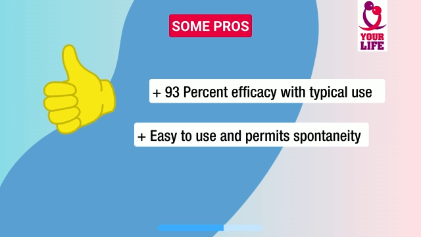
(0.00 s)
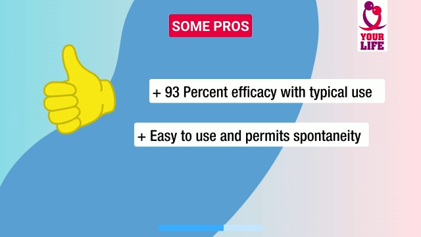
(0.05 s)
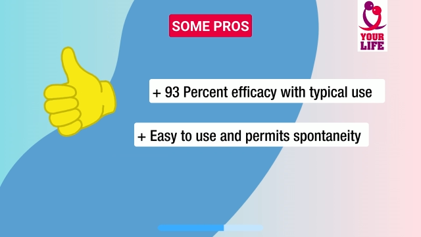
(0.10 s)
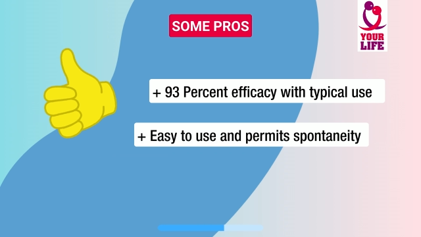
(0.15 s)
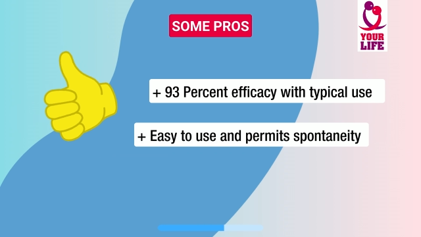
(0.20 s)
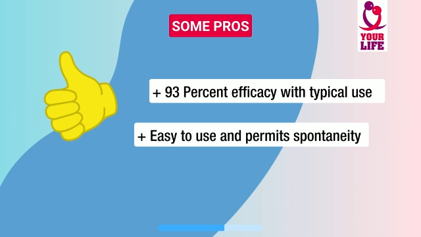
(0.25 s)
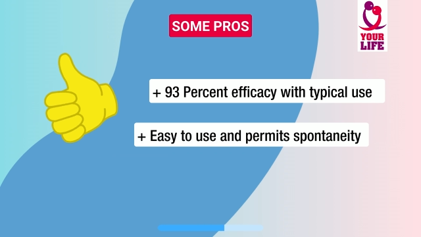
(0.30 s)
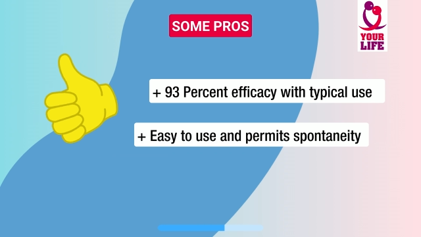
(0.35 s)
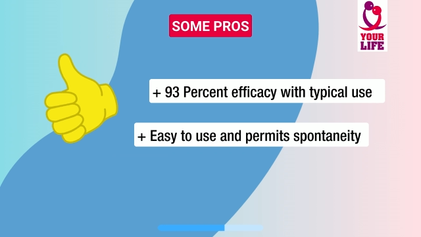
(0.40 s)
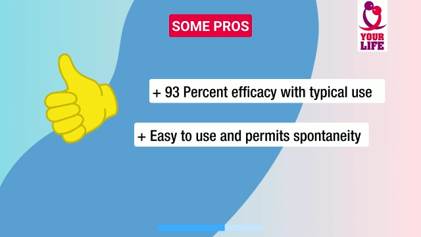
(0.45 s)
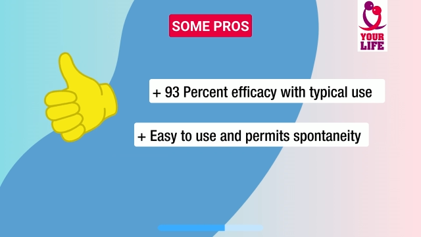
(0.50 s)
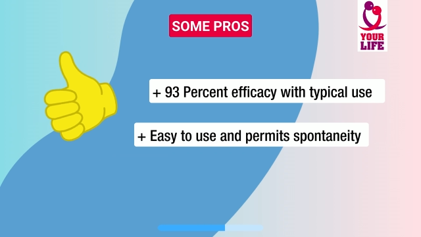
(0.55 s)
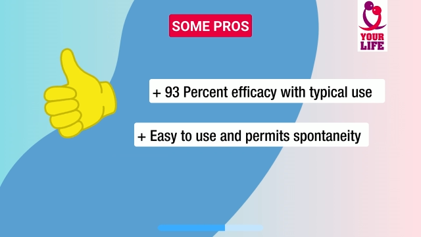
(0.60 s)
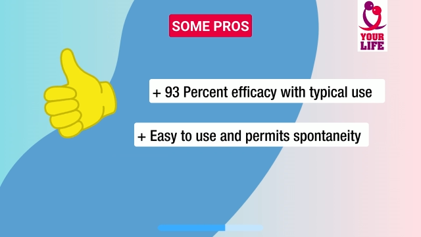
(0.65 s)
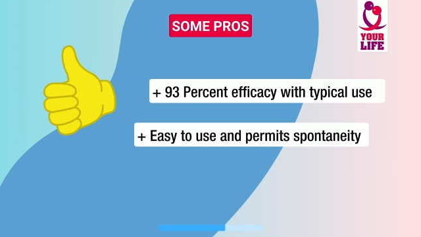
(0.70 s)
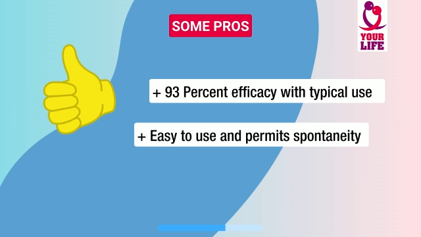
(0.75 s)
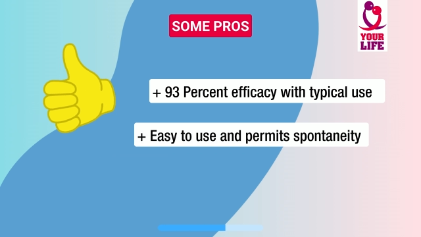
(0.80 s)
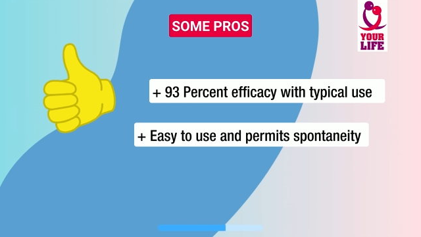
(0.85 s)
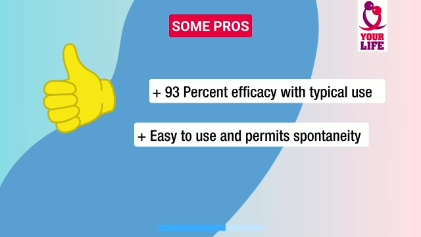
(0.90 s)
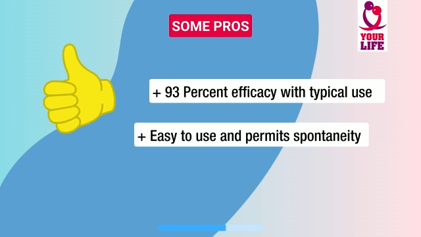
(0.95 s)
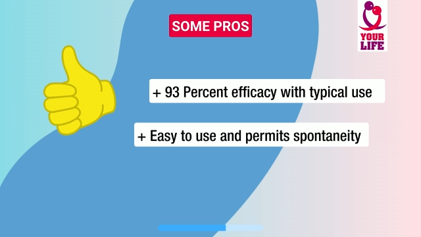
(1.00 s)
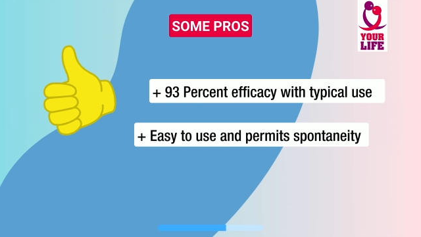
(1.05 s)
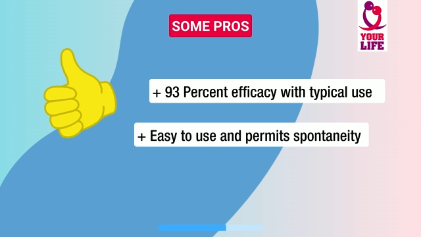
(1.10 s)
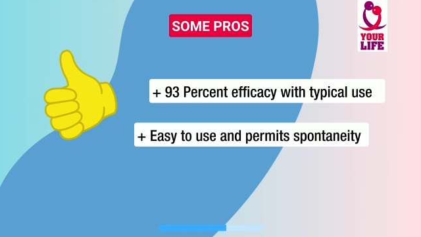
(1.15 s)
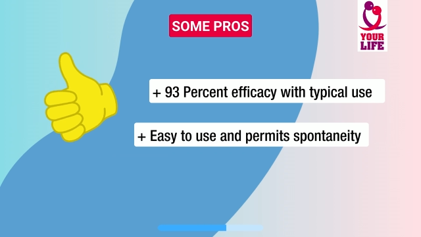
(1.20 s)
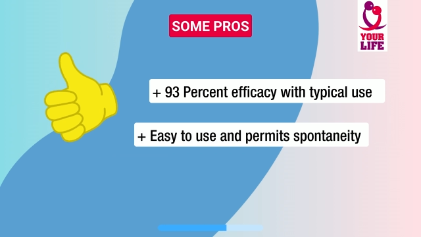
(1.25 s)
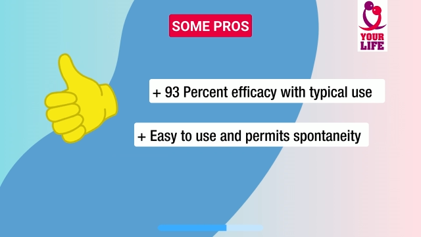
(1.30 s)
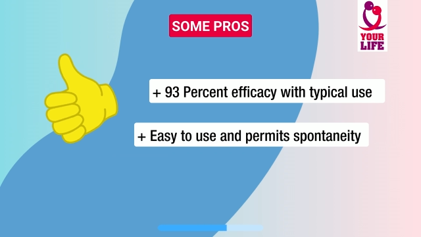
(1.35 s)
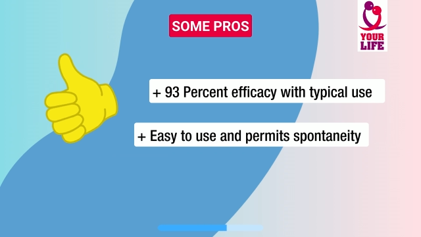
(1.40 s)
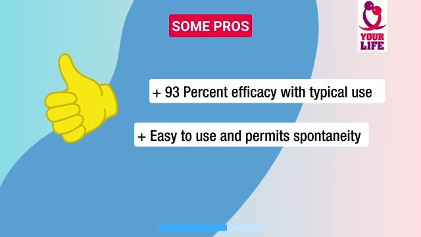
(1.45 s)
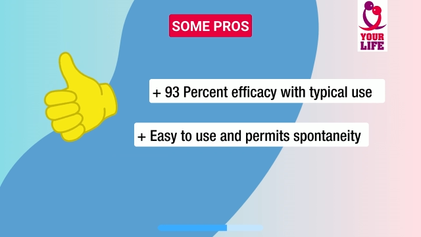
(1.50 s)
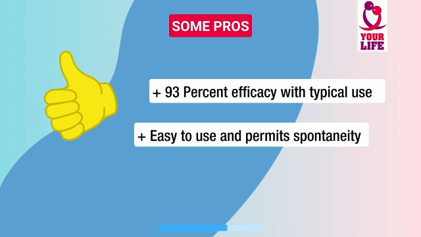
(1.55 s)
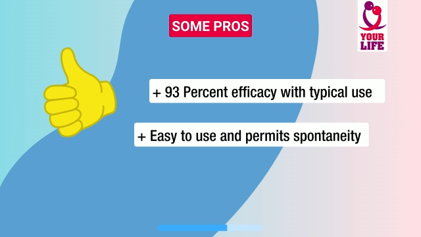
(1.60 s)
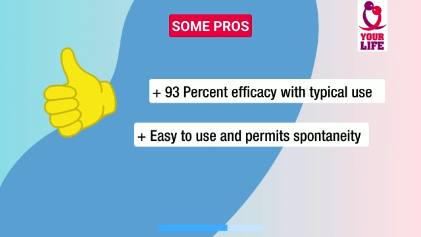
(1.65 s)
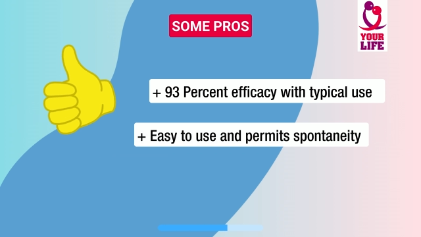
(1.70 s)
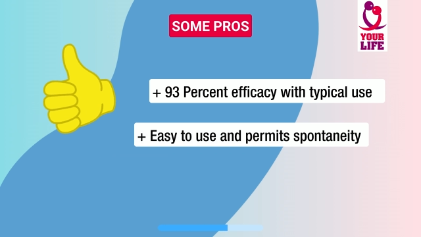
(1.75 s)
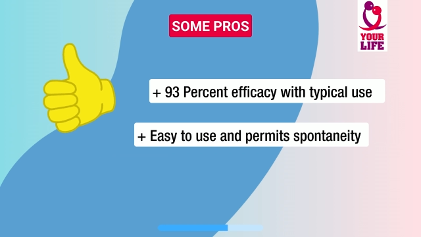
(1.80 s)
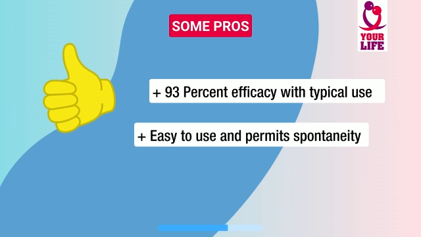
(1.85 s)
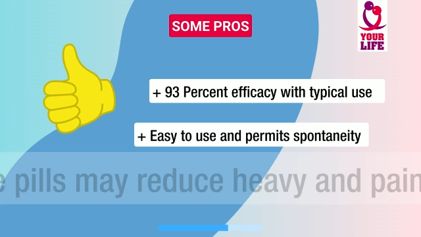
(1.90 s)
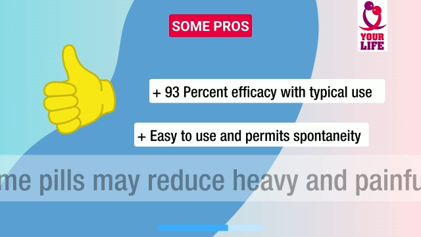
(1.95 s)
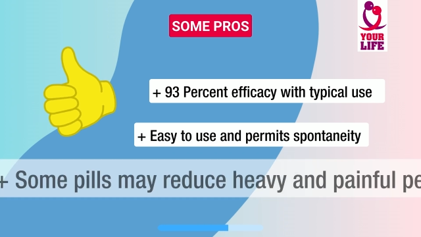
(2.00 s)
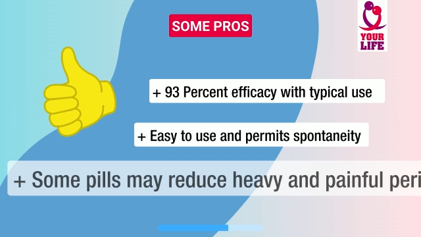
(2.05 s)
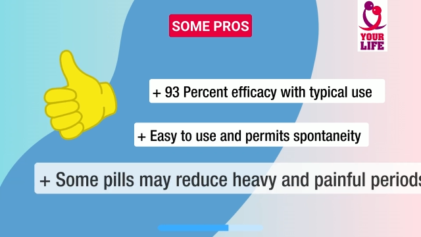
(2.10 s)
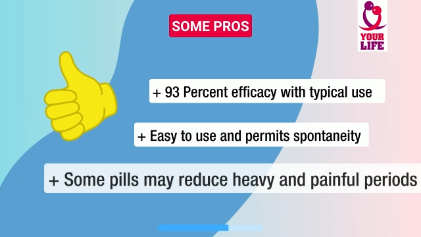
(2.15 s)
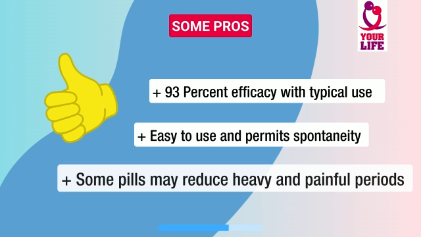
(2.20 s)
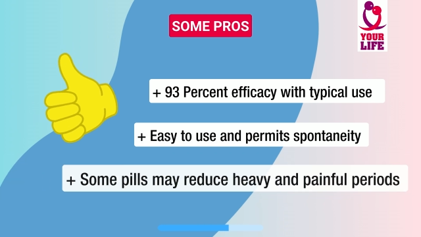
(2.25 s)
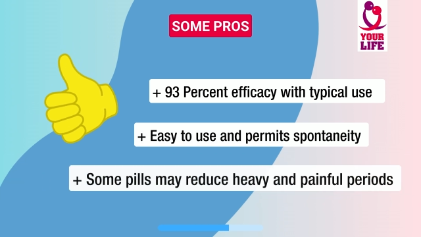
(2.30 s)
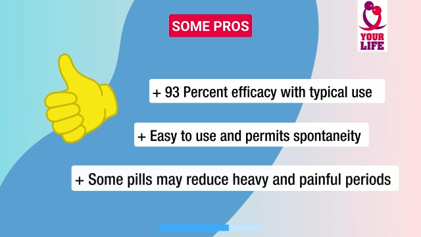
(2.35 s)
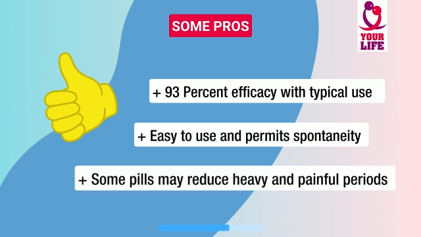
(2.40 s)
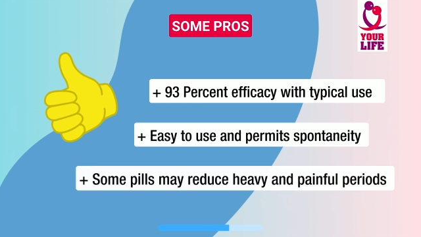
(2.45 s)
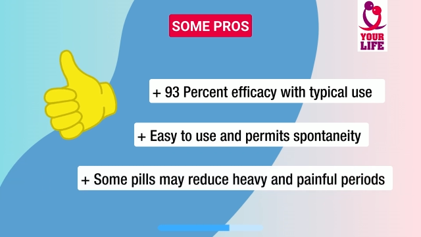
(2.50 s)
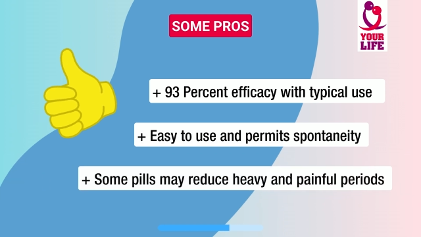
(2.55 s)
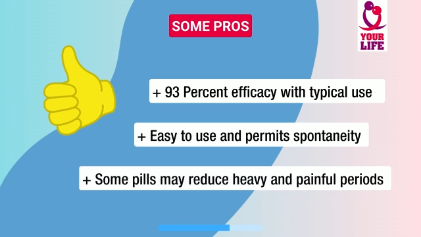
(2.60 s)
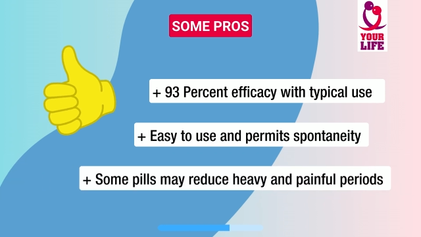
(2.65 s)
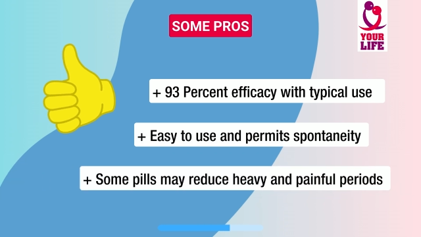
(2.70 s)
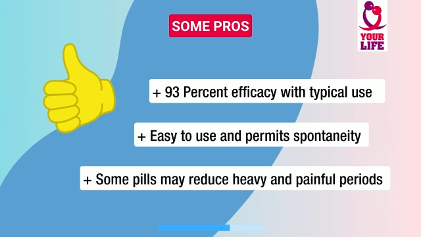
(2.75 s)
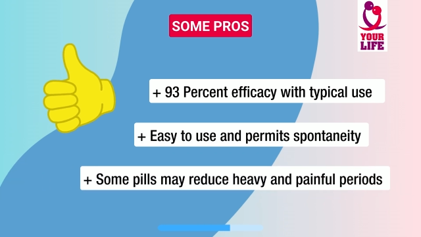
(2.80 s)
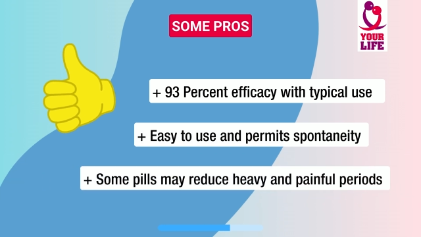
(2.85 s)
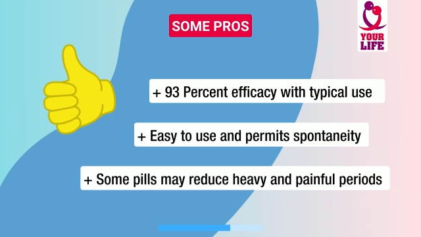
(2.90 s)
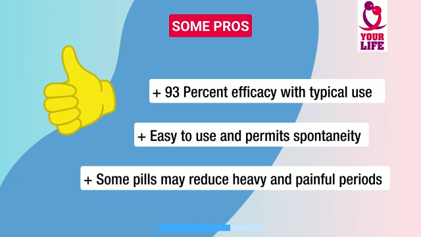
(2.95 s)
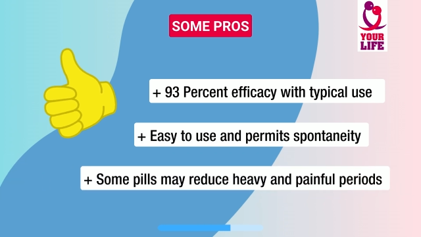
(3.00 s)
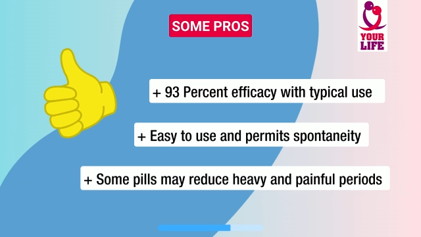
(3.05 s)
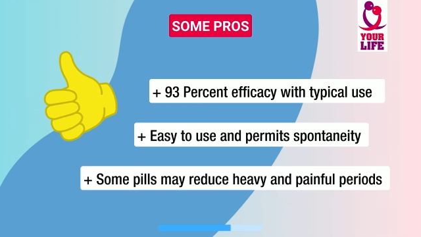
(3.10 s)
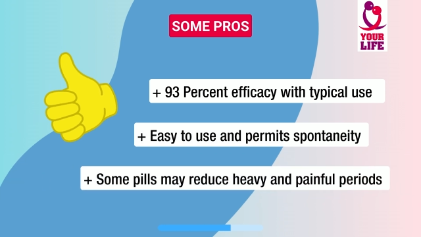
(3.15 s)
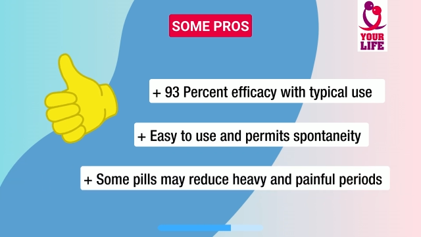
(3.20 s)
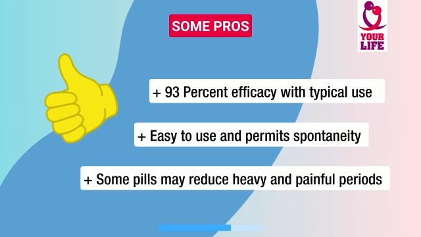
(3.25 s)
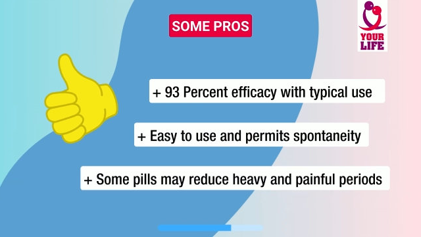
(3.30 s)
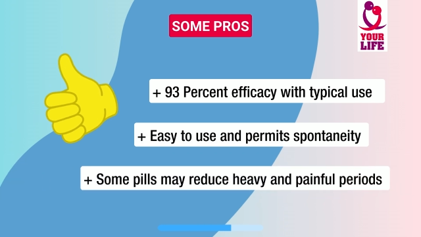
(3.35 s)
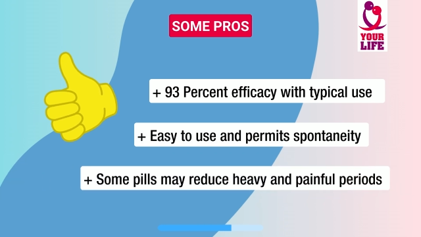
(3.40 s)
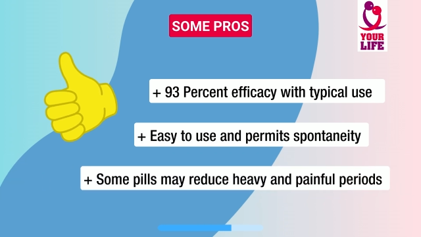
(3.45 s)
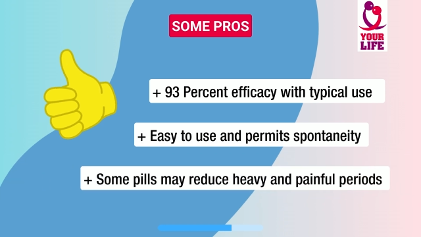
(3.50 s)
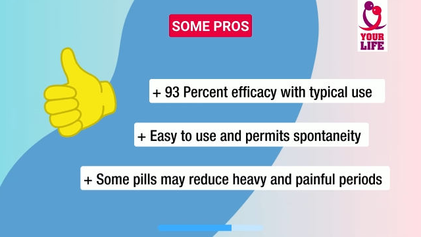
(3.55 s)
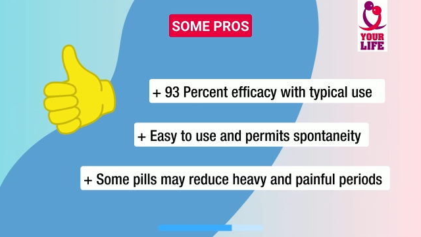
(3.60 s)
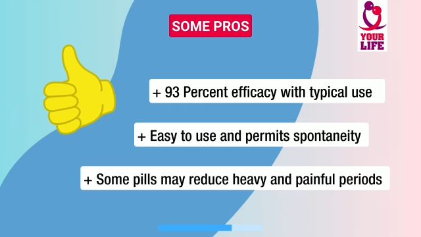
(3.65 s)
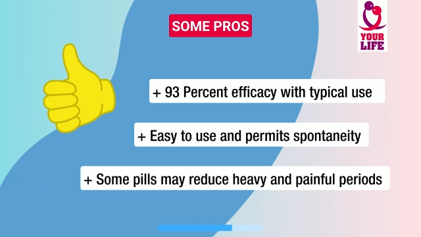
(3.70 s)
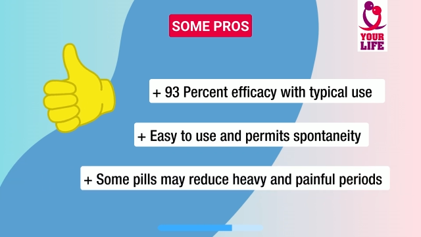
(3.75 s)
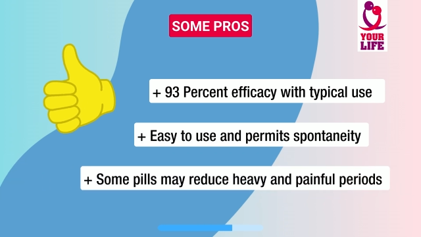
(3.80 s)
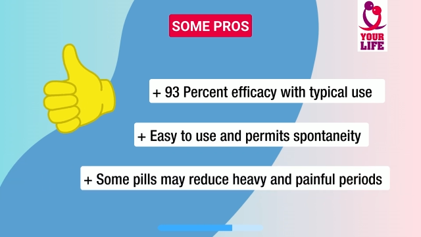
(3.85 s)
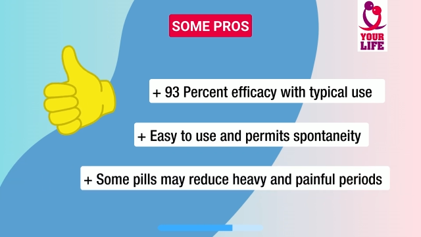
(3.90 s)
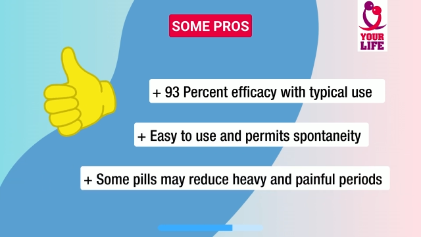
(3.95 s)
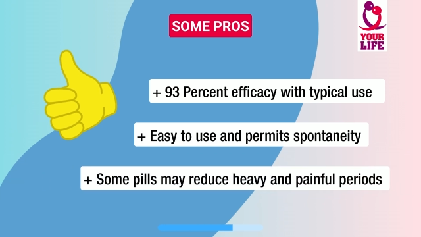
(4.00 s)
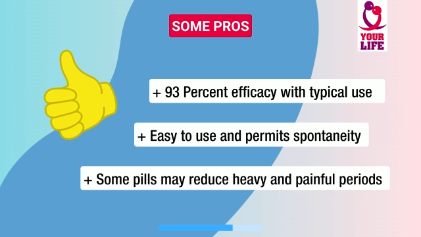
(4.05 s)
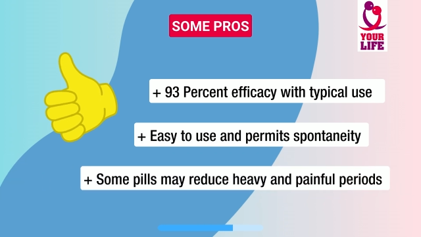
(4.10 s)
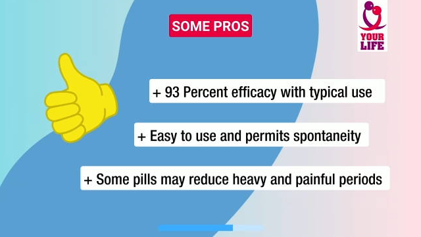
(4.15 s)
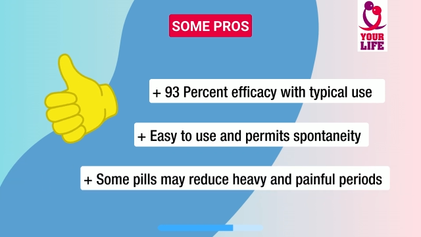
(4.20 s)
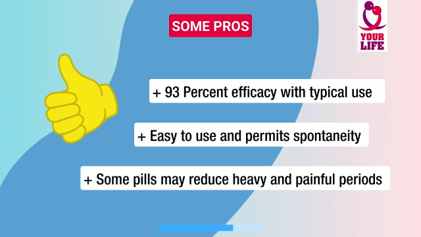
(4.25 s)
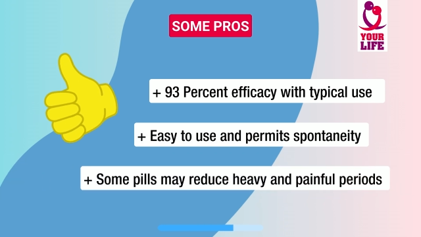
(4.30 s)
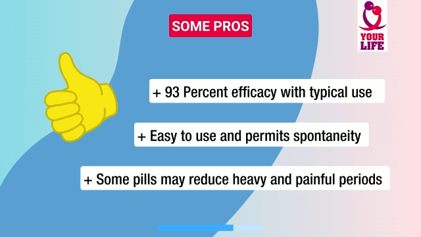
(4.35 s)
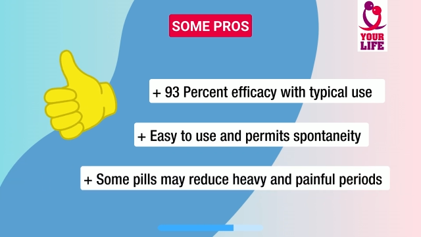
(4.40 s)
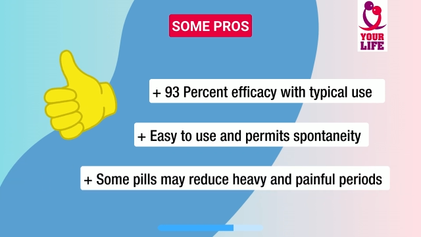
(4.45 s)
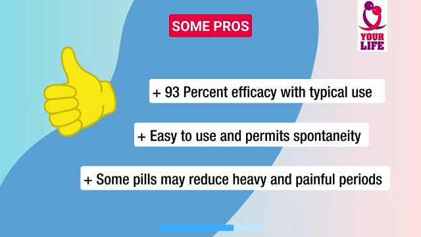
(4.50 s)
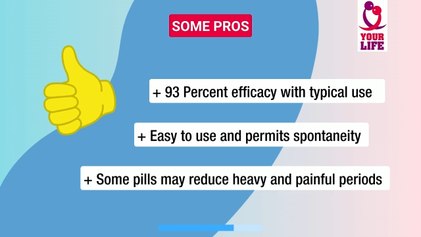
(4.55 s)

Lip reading: Nobody's mouth can be seen.